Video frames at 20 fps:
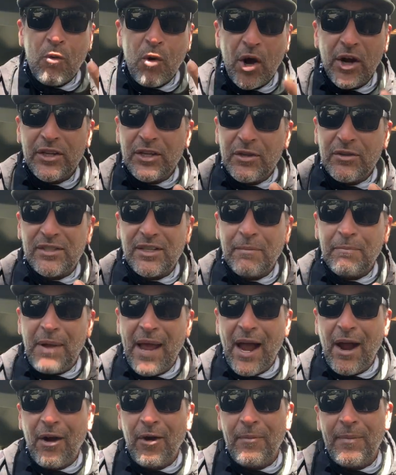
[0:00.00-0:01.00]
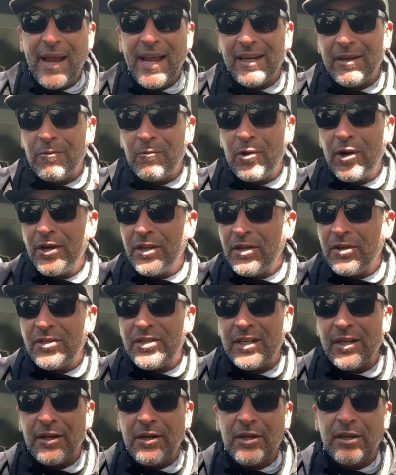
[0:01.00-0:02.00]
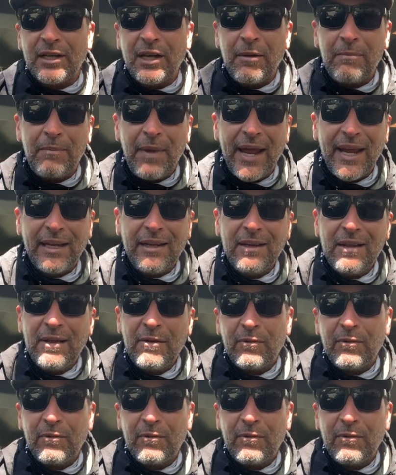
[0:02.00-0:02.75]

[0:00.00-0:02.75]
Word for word: one using power bait and one using a hookup bait.